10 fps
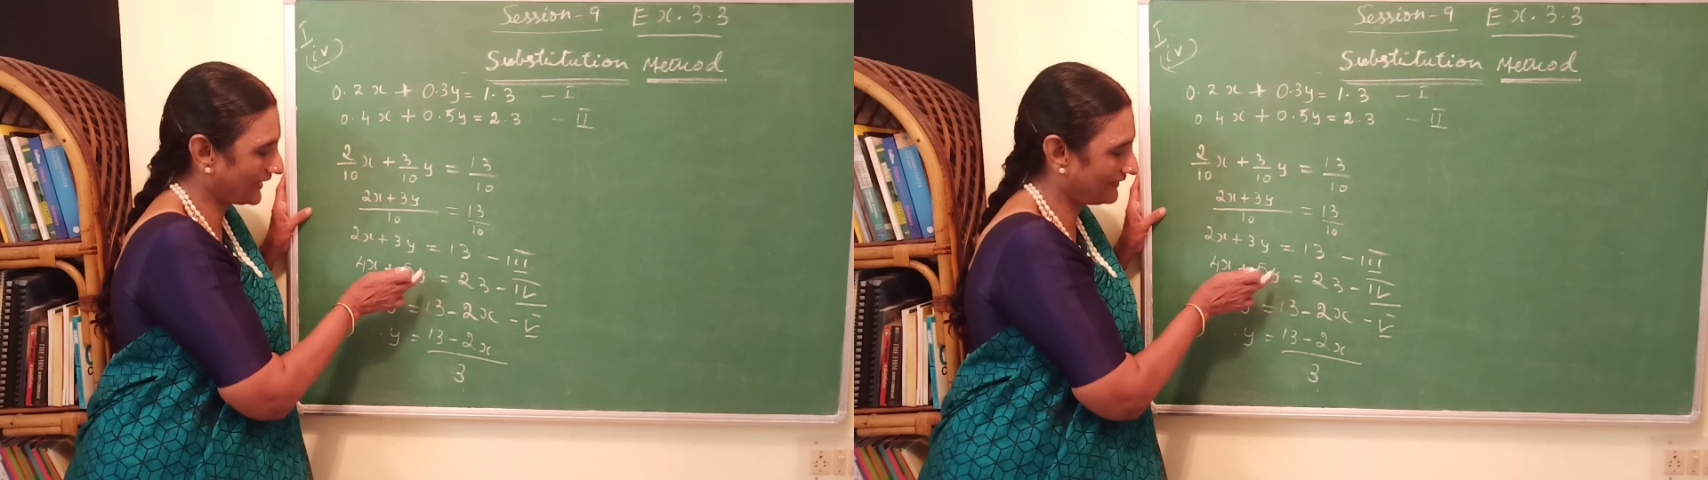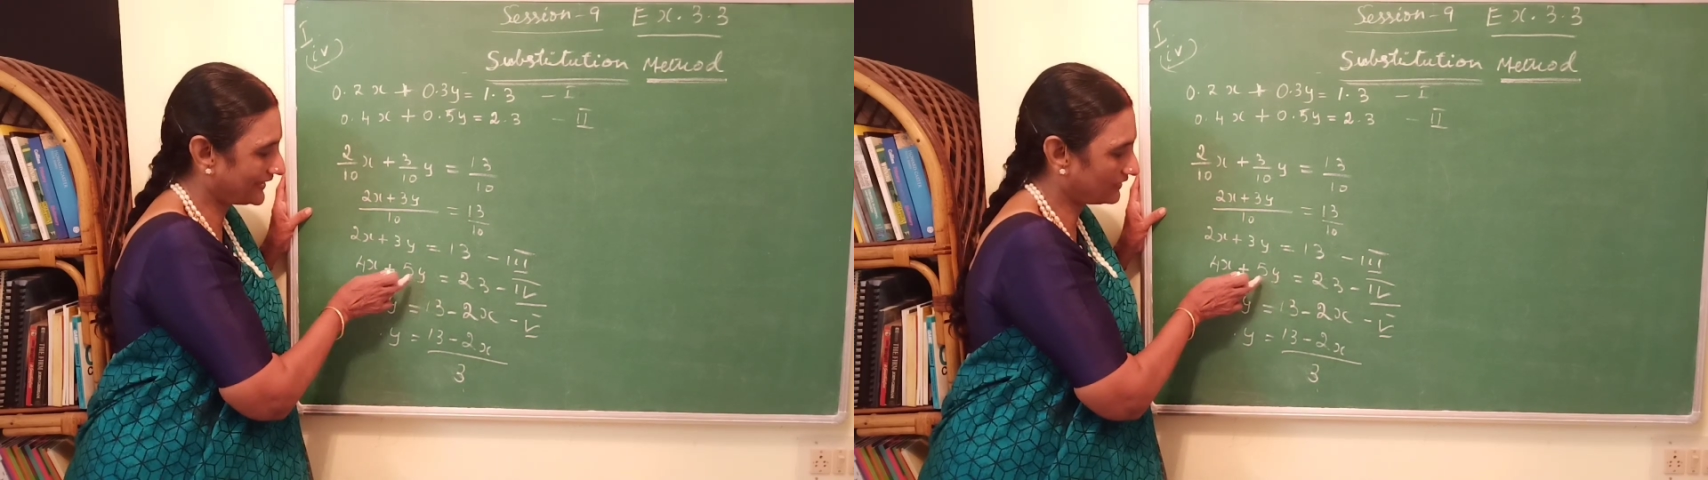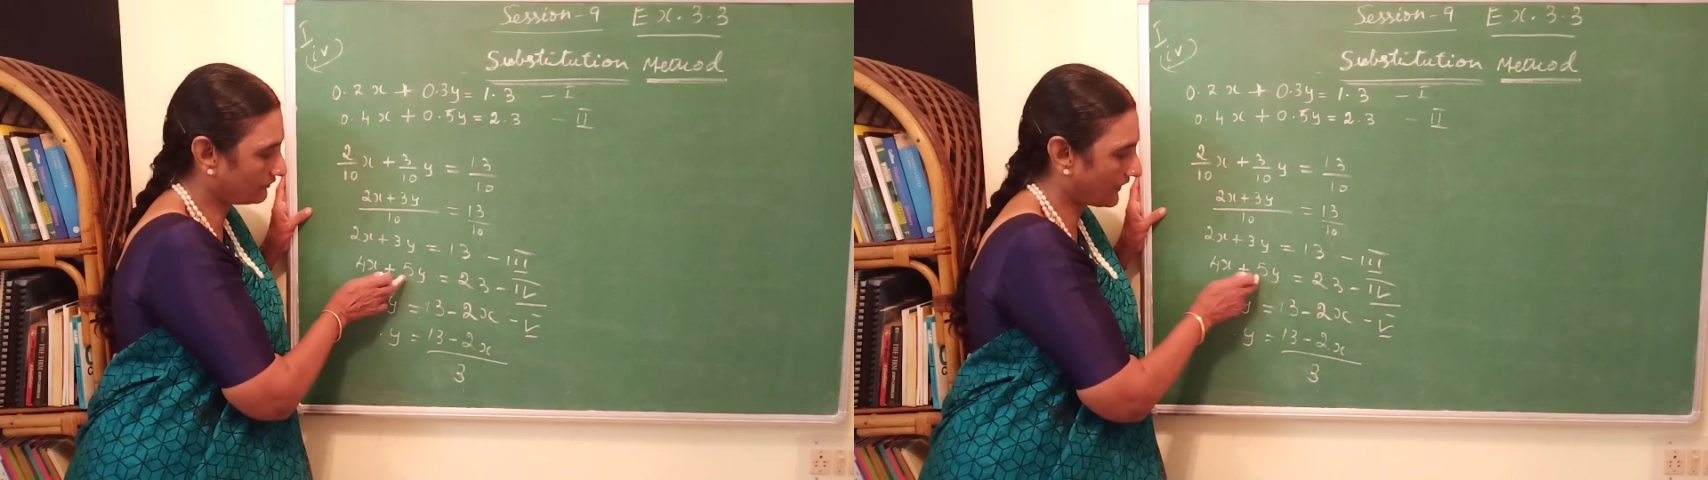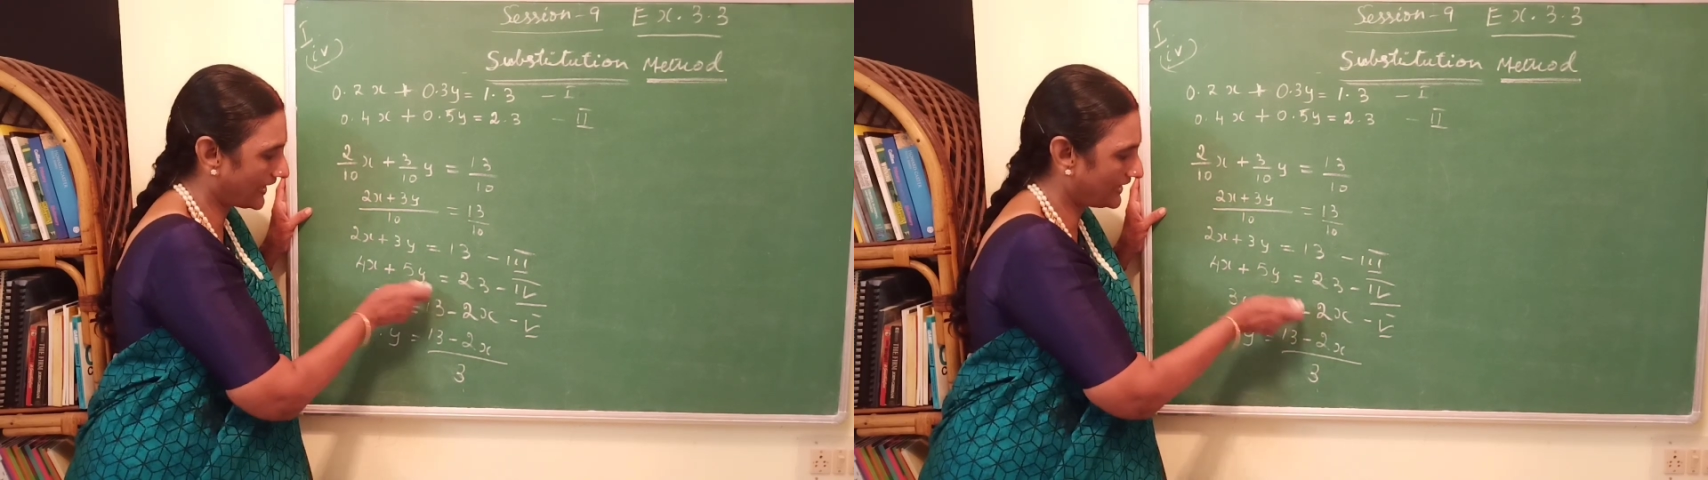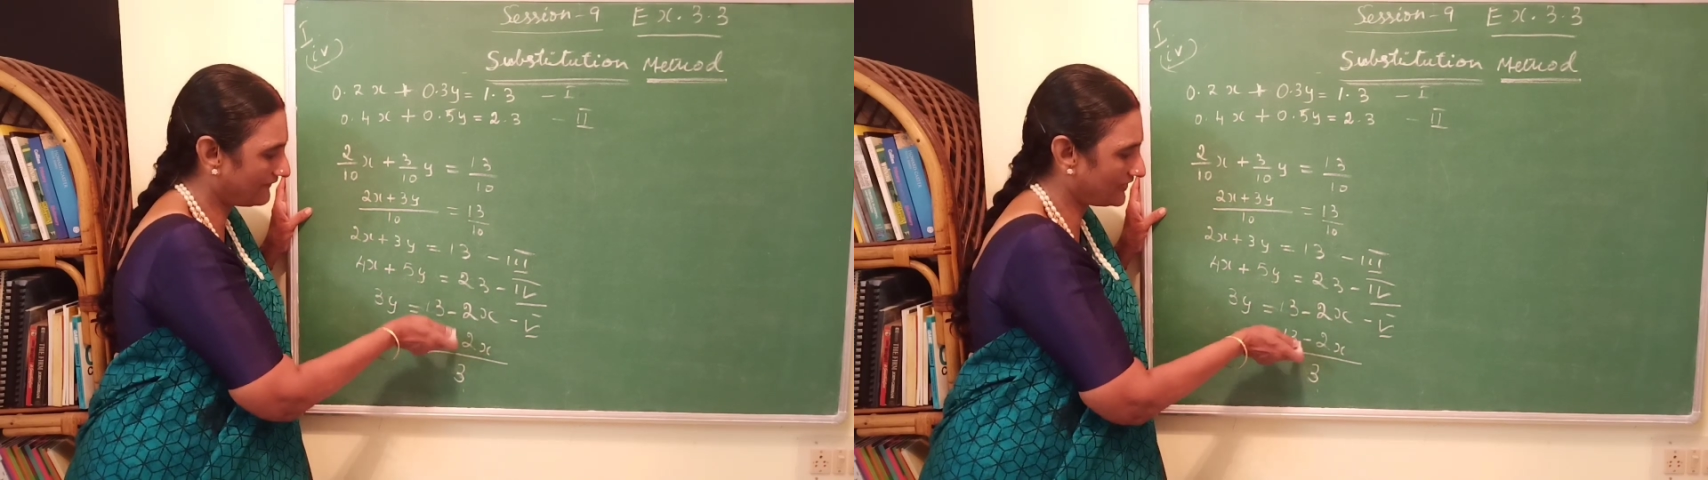I will get
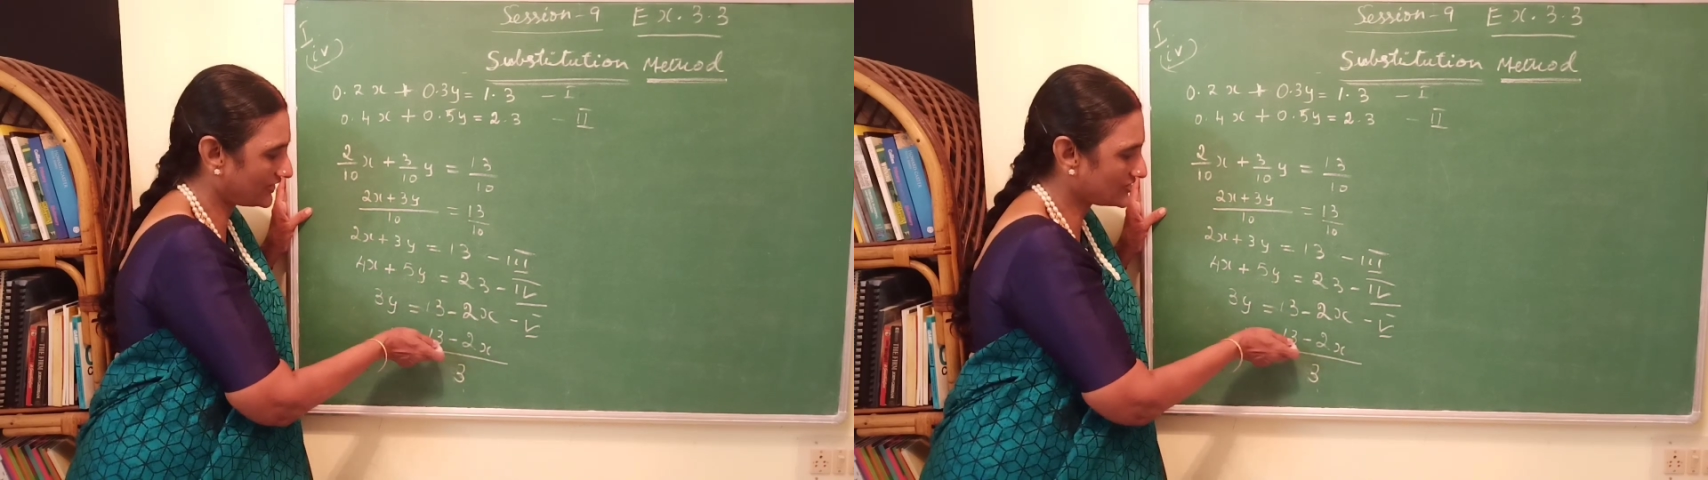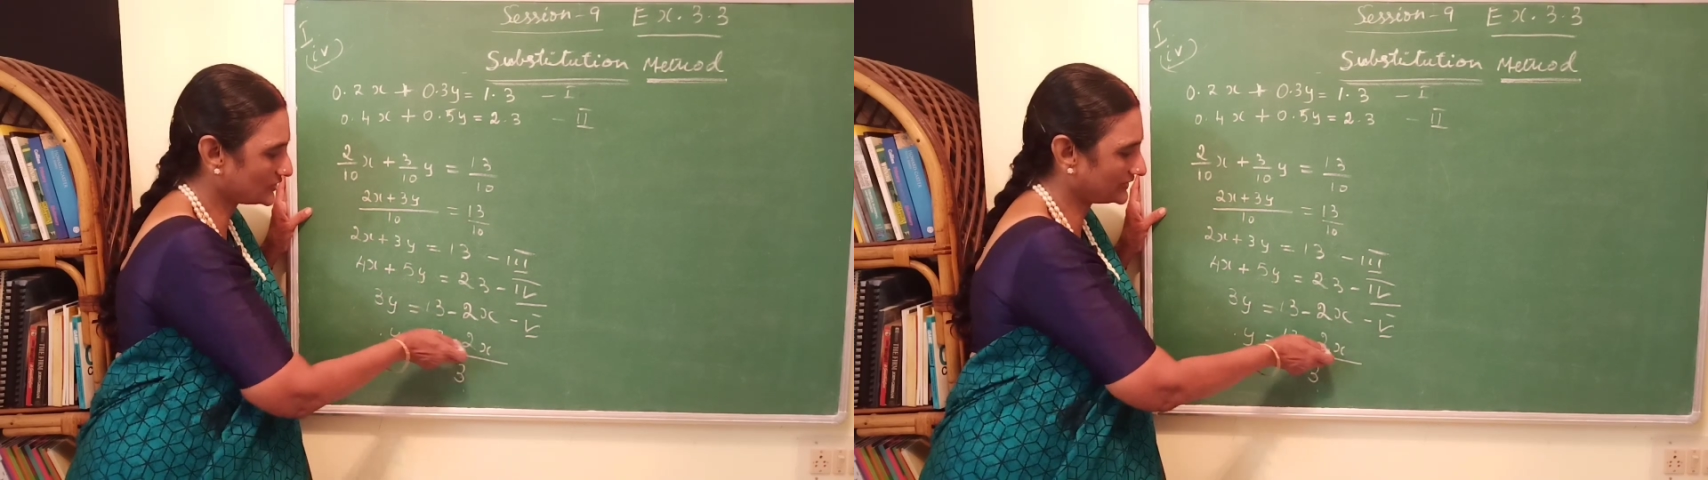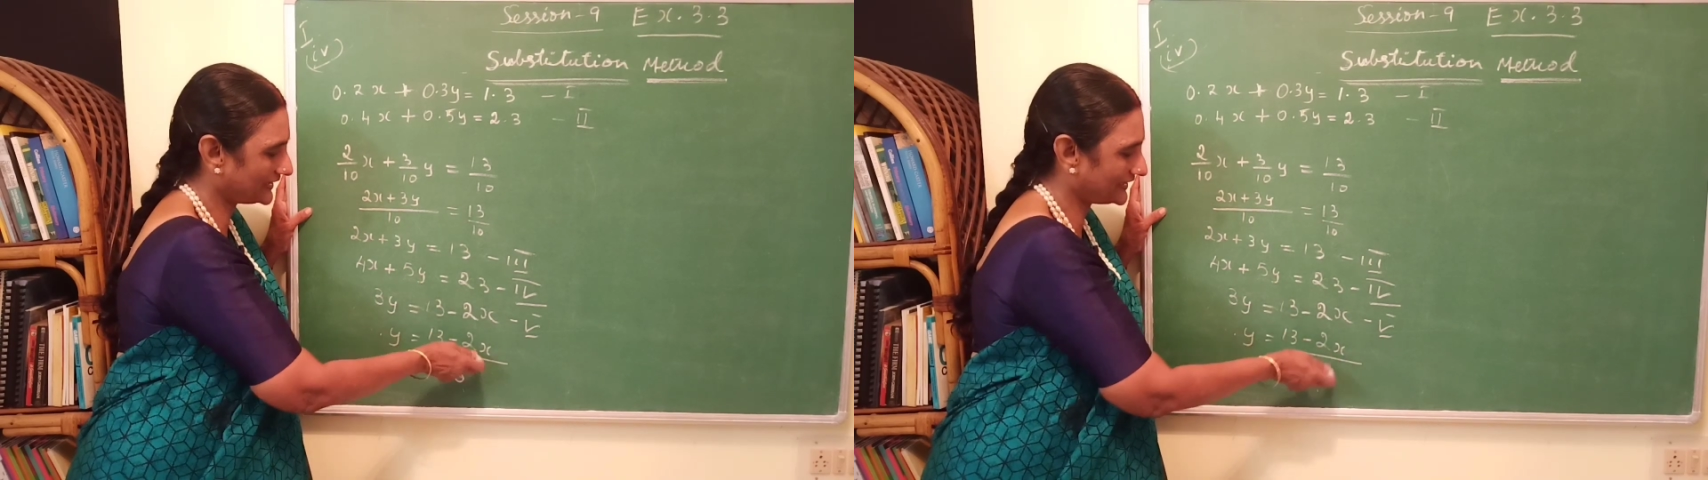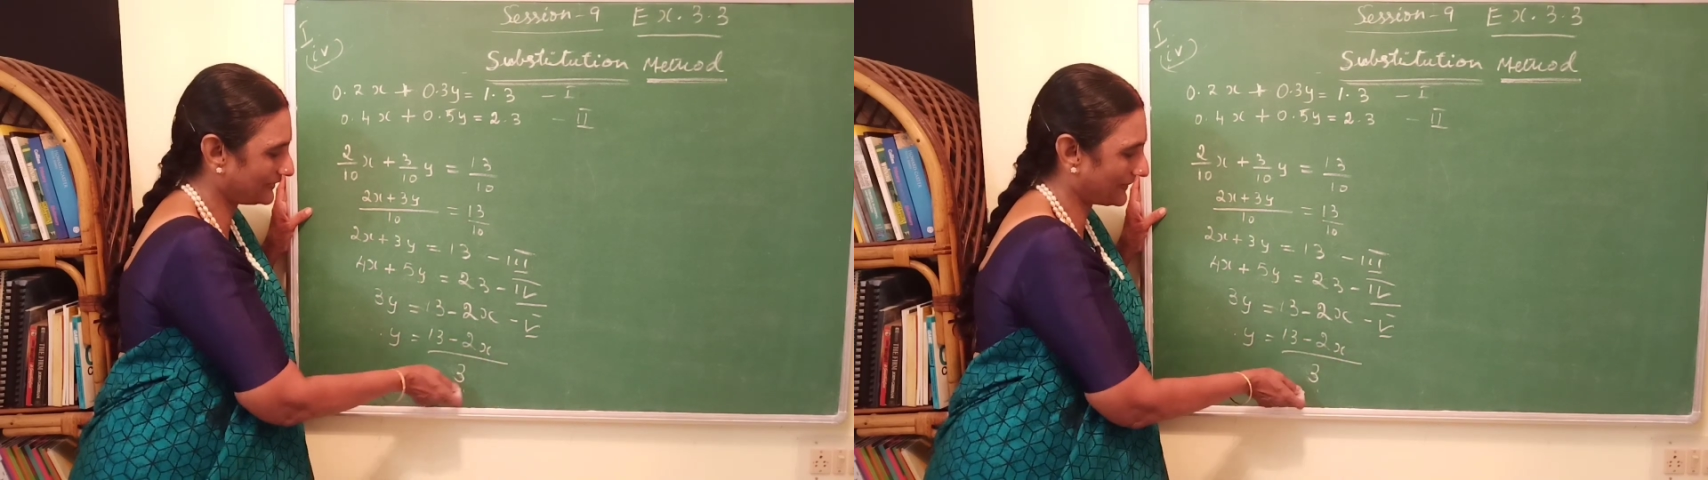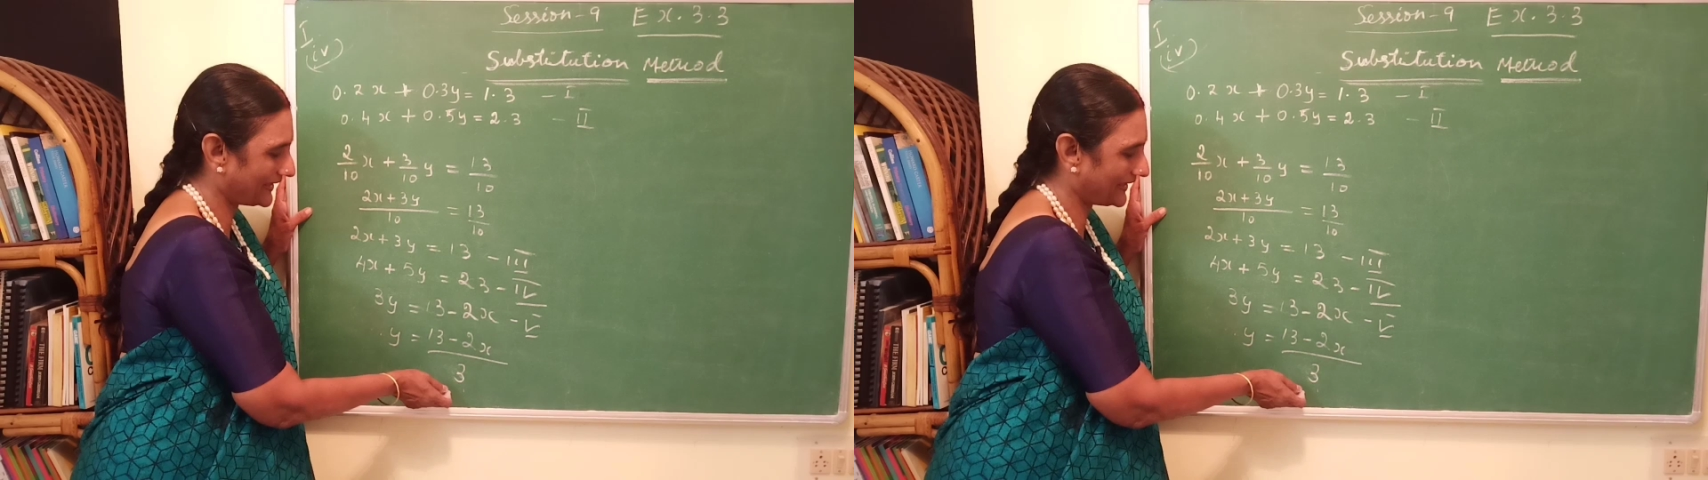5 into 13